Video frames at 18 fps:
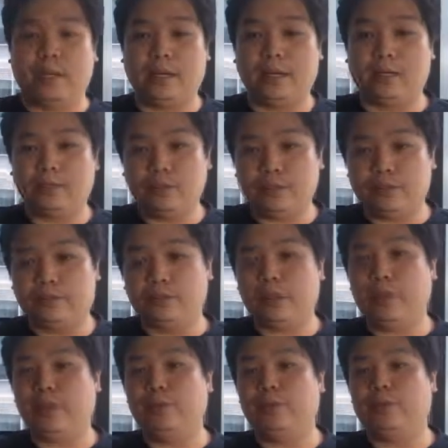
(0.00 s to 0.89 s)
So
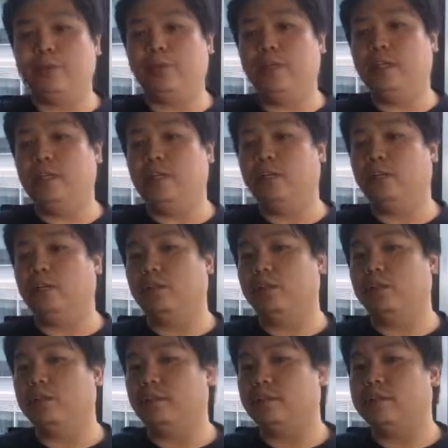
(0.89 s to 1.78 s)
far, we've done it on
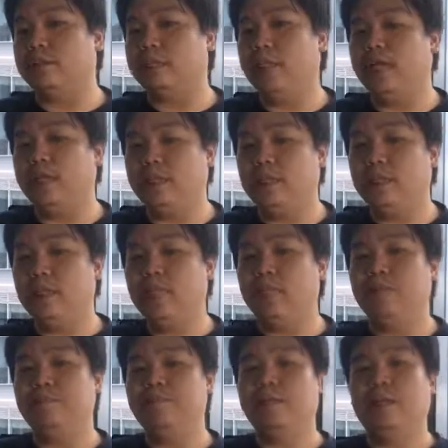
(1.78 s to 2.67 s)

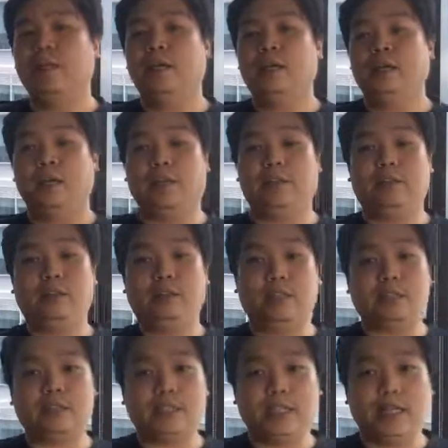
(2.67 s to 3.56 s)
2018 and
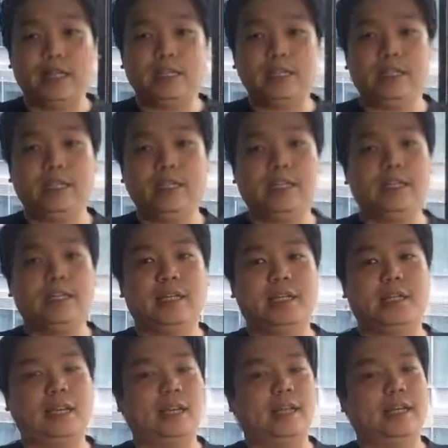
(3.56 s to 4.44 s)
2019,
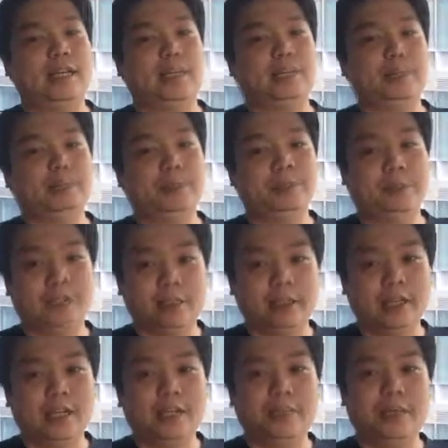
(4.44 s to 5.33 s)
and let's be
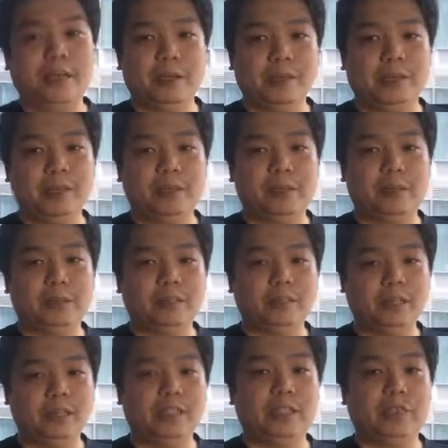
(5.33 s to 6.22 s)
prepared maybe on
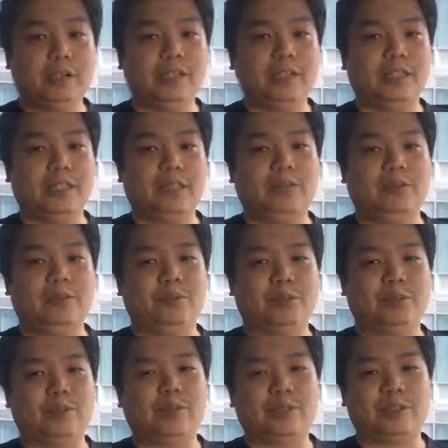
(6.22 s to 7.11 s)
2020.
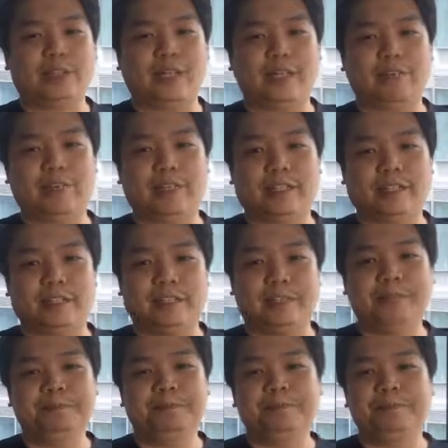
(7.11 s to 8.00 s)
We'll also have that now.
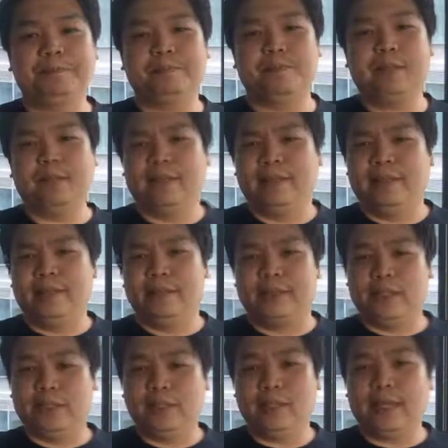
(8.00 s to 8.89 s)

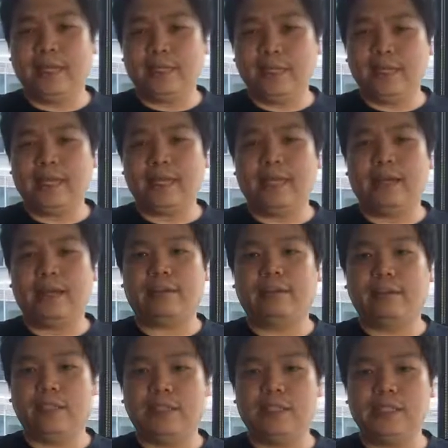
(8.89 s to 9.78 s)
So lately,
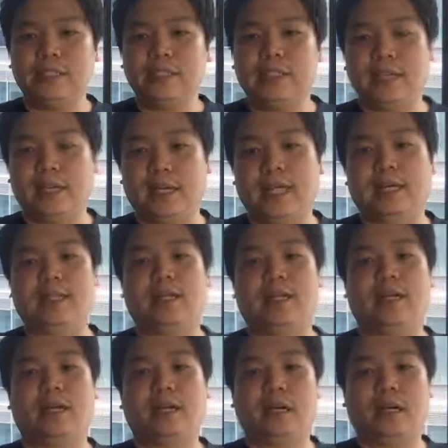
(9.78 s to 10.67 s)
I've noticed that
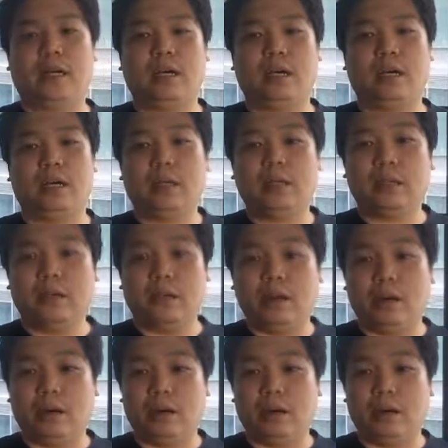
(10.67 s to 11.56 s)
there are a lot
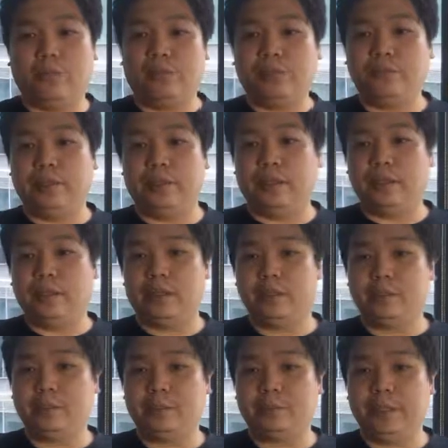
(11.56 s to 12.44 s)
of
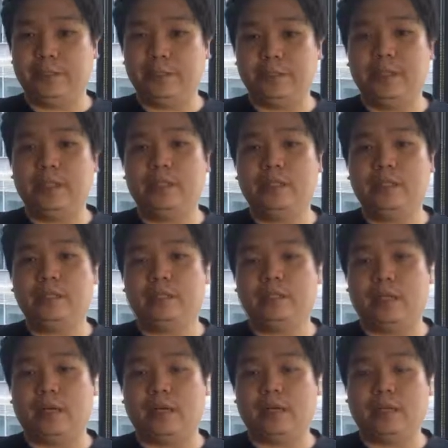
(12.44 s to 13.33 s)
people
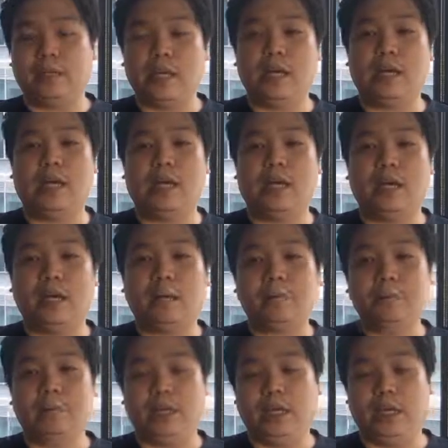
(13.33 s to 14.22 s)
taking
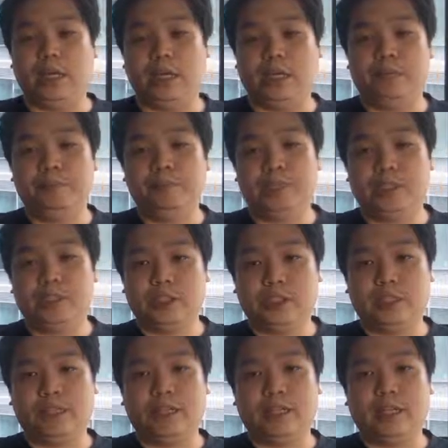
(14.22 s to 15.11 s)
up the
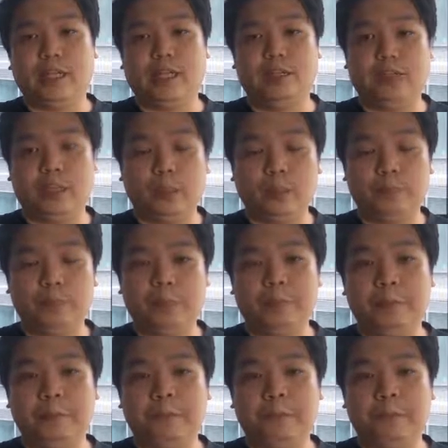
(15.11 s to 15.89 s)
Certified Developer